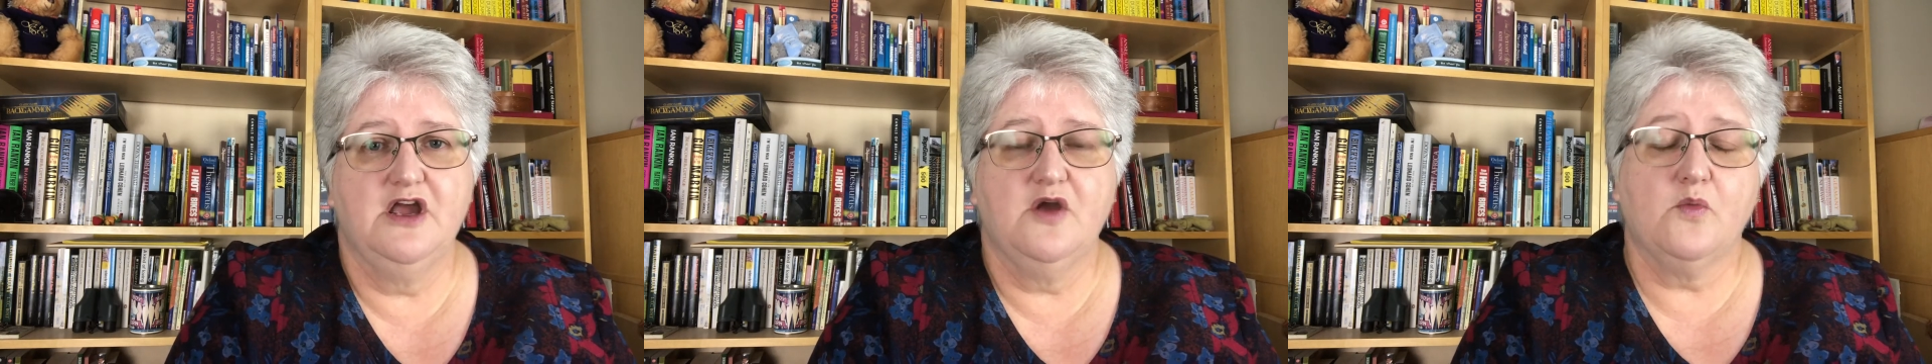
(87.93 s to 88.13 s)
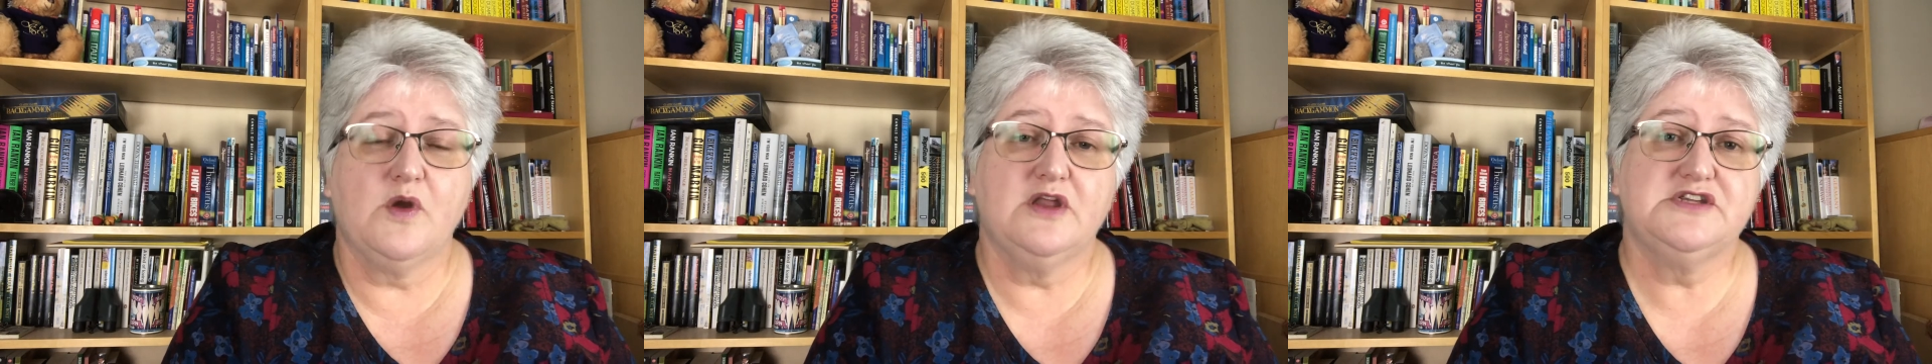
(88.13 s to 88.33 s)

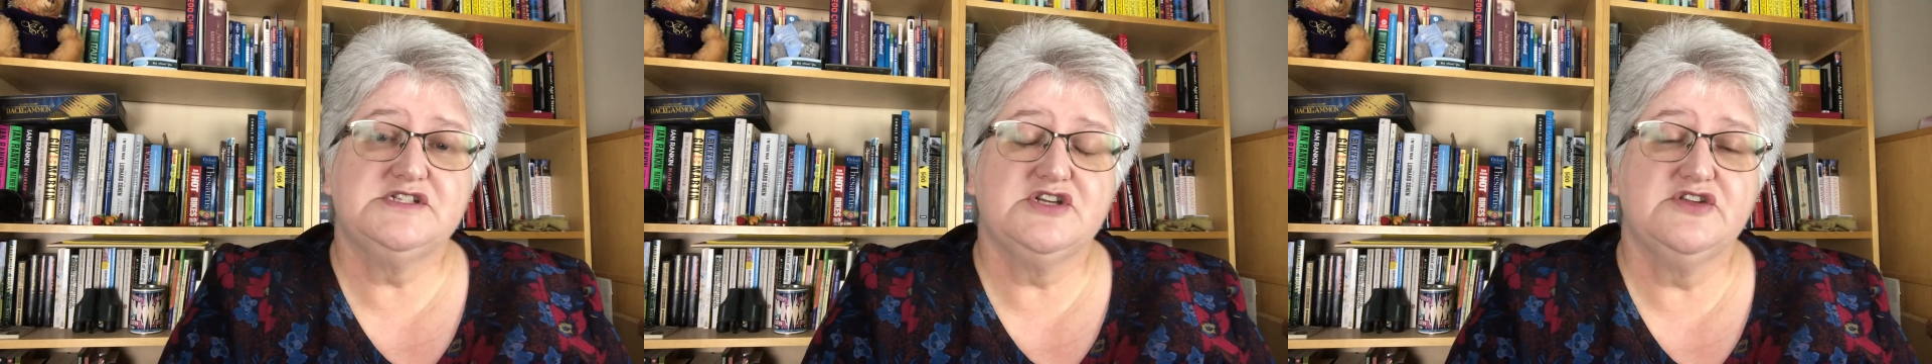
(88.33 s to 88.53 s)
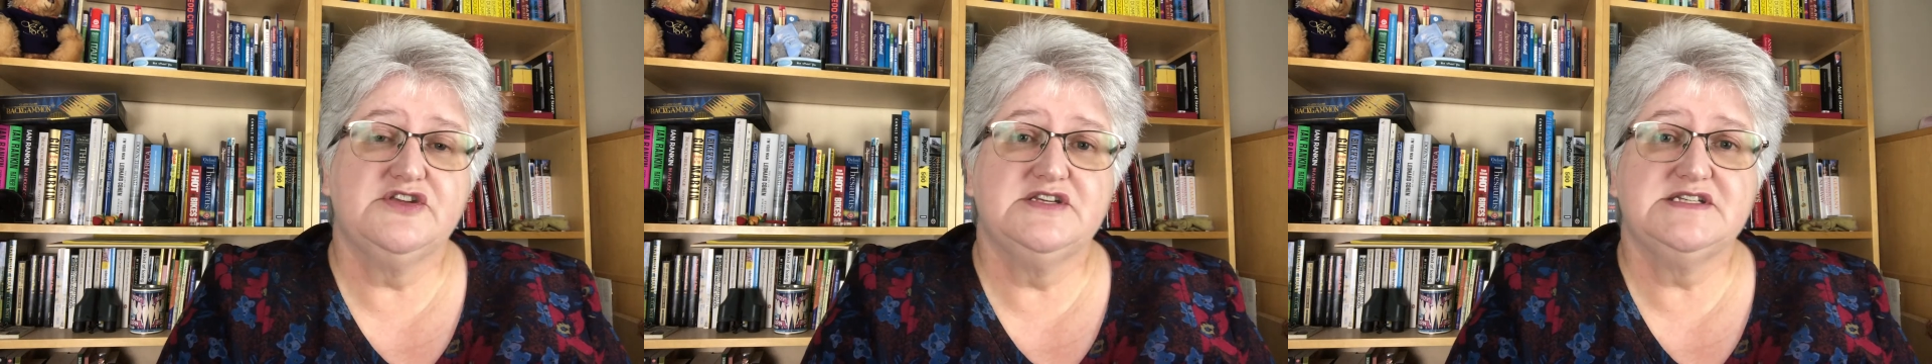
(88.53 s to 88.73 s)
whilst
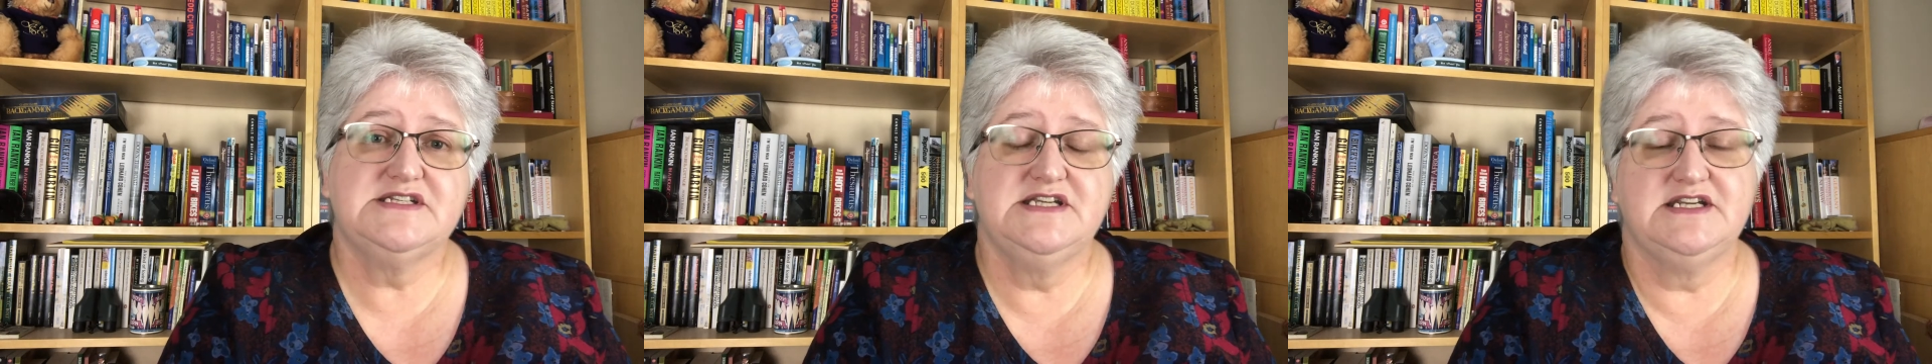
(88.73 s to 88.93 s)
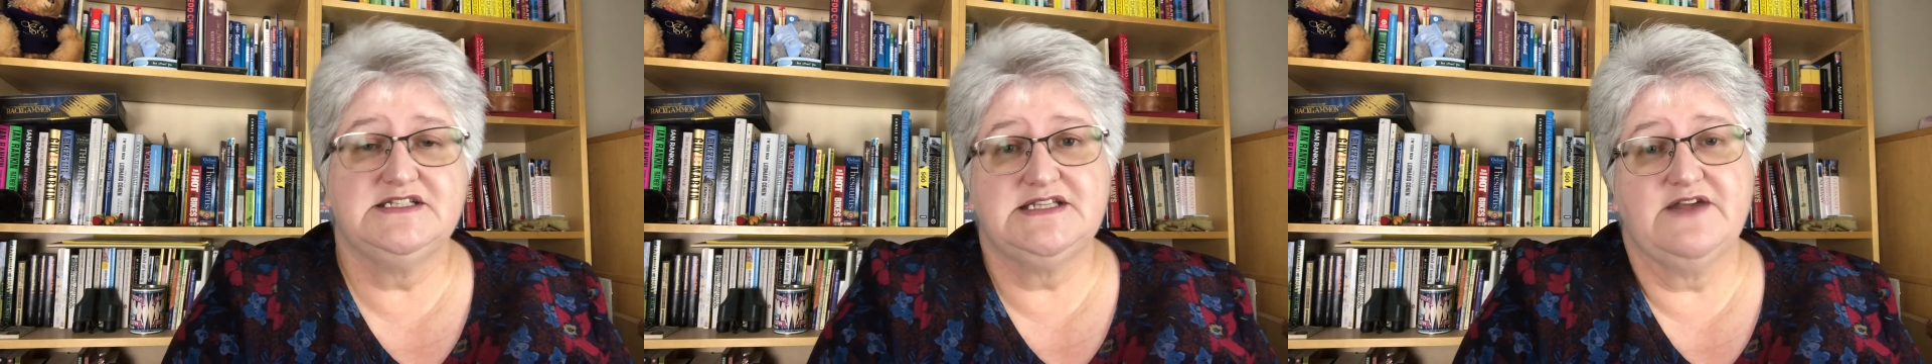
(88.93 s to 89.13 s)
others
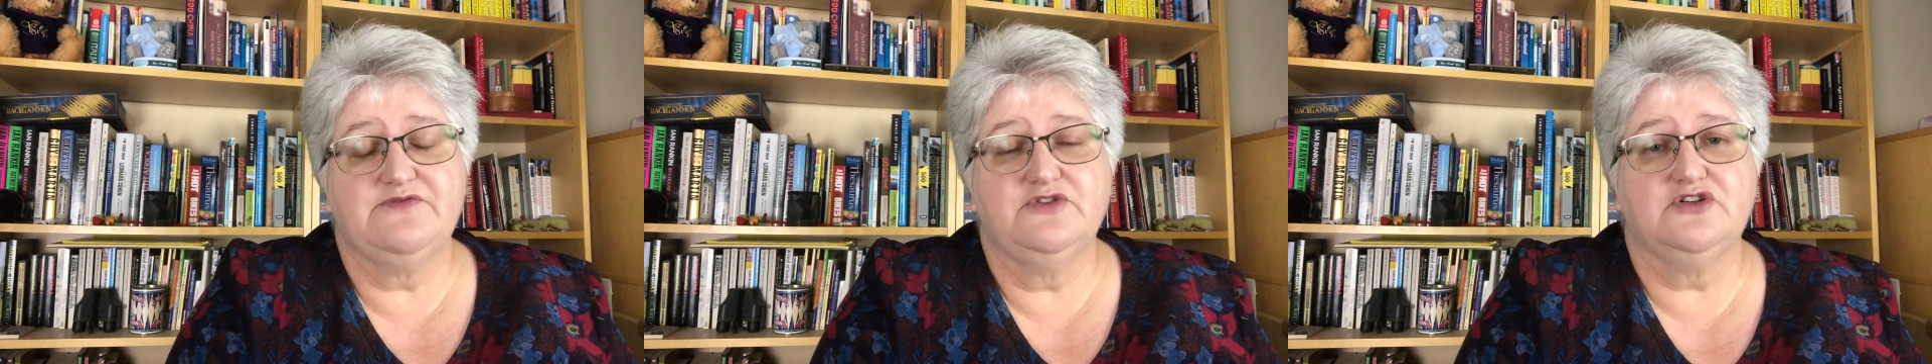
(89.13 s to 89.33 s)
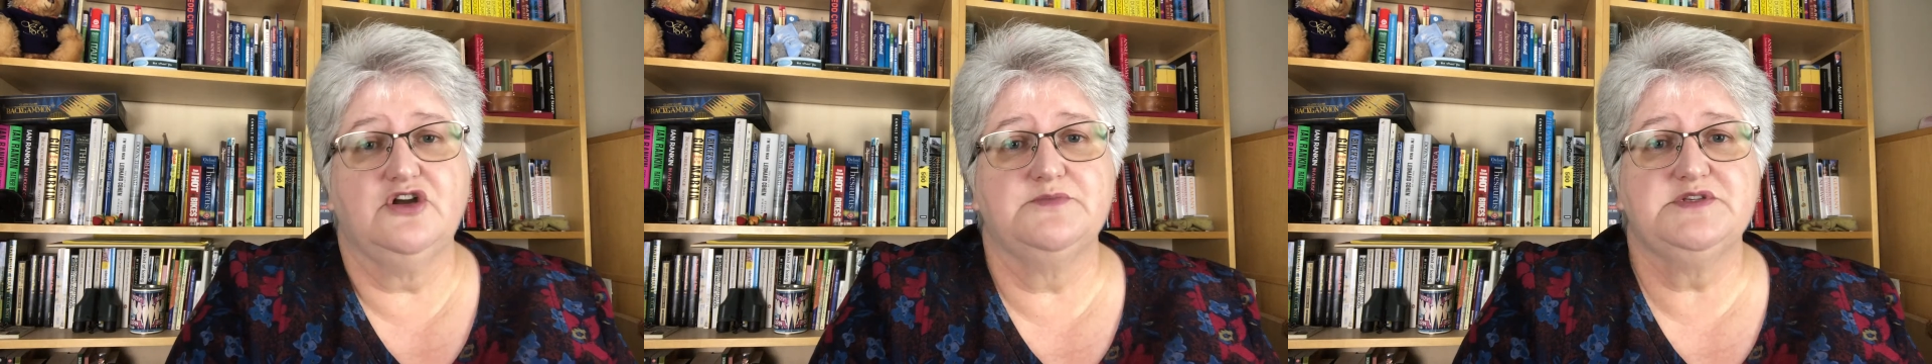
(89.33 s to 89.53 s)
need
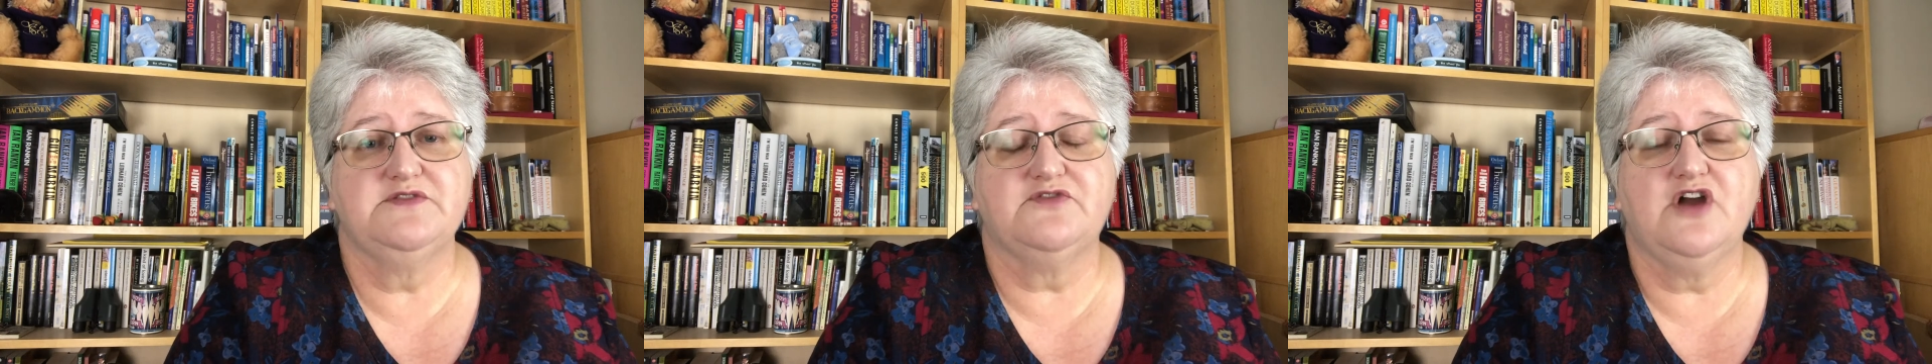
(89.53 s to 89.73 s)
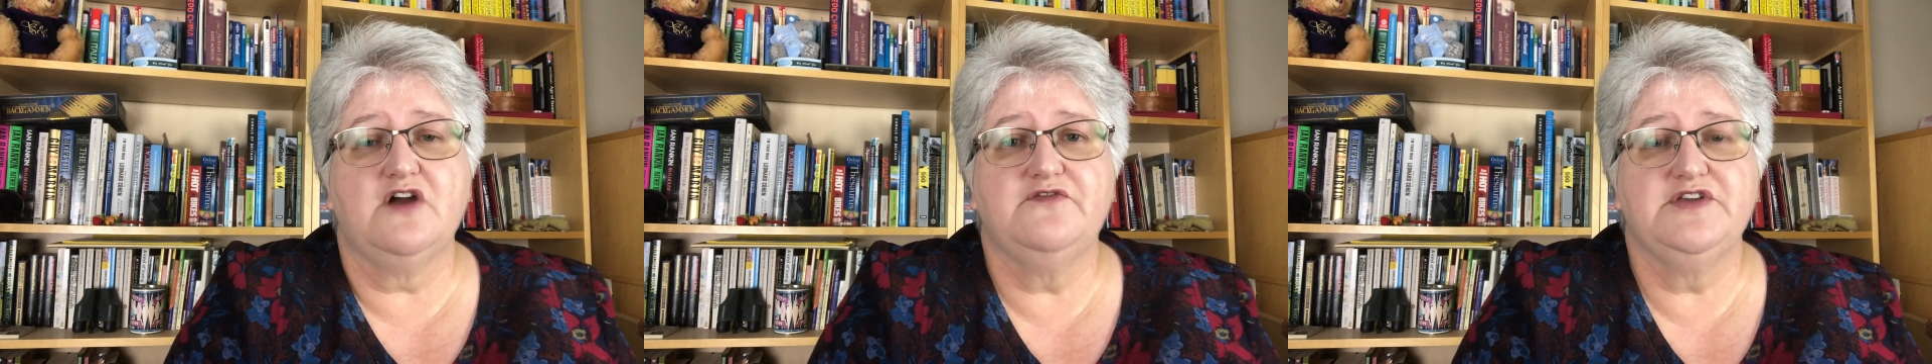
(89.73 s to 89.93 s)
several cups of
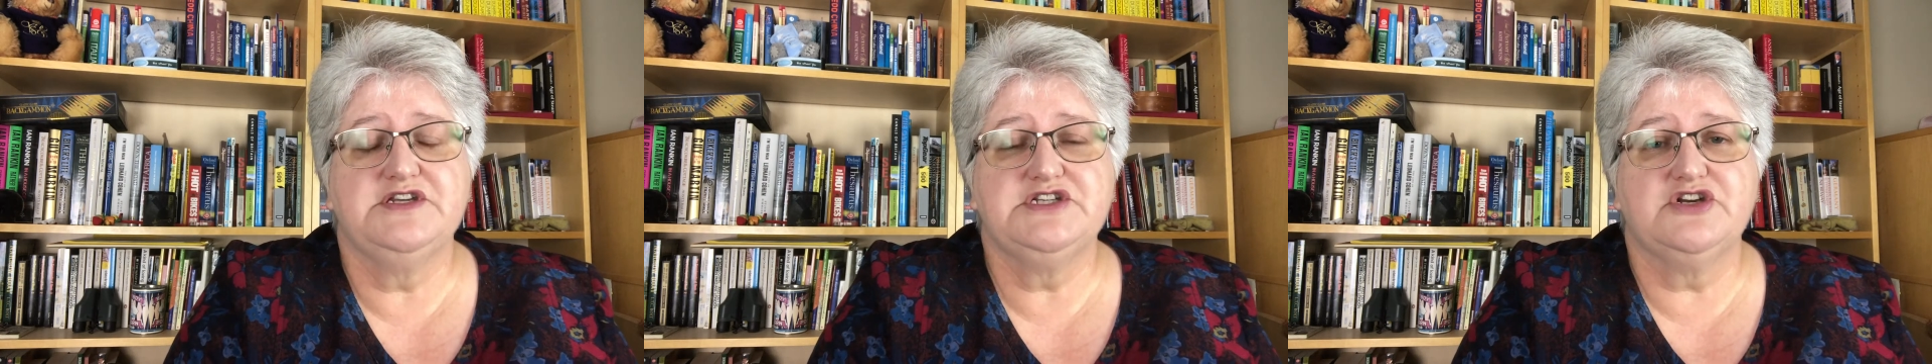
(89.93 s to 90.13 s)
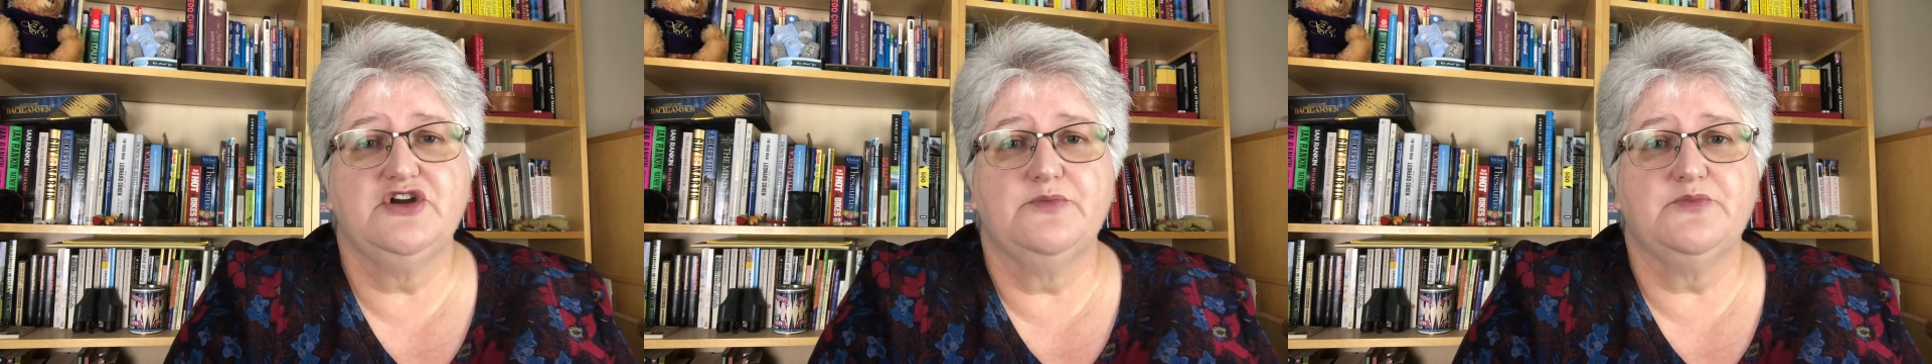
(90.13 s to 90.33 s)
coffee
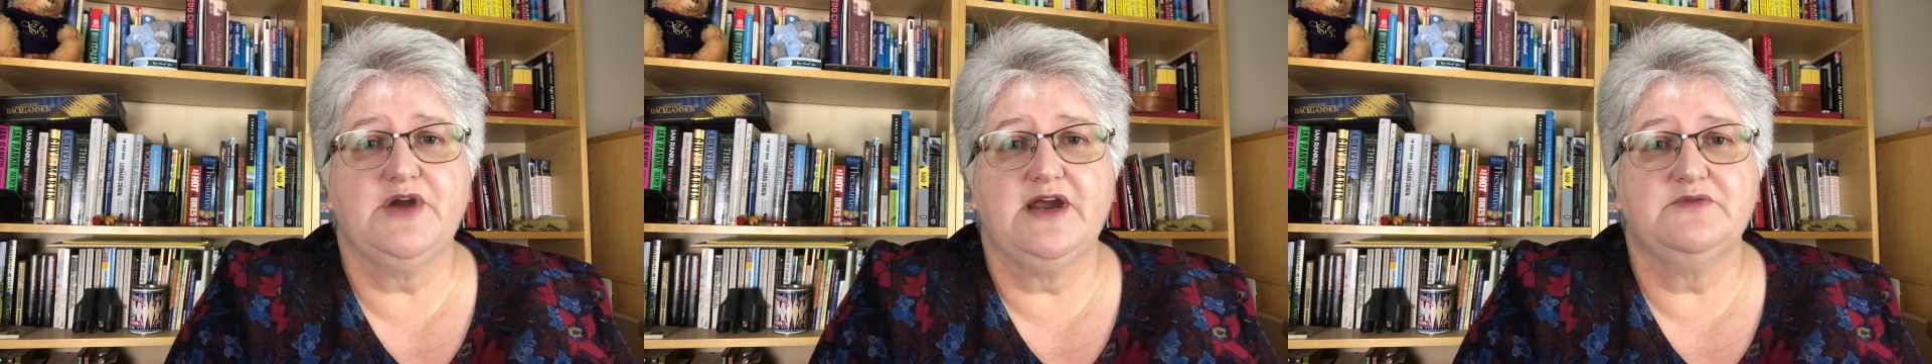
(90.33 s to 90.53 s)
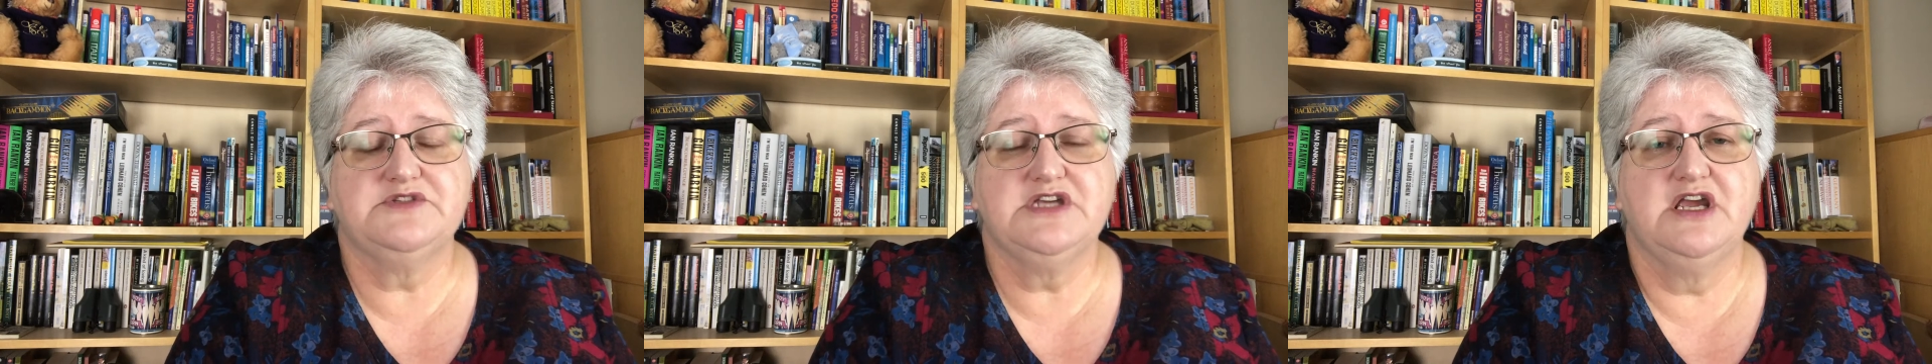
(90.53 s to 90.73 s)
to come
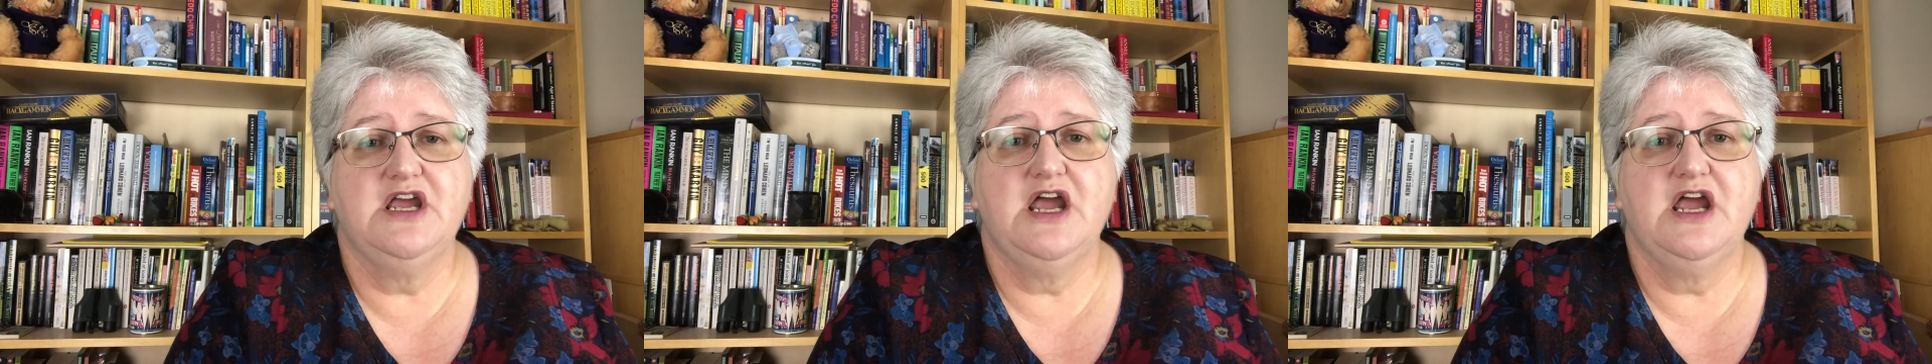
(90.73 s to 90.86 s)
round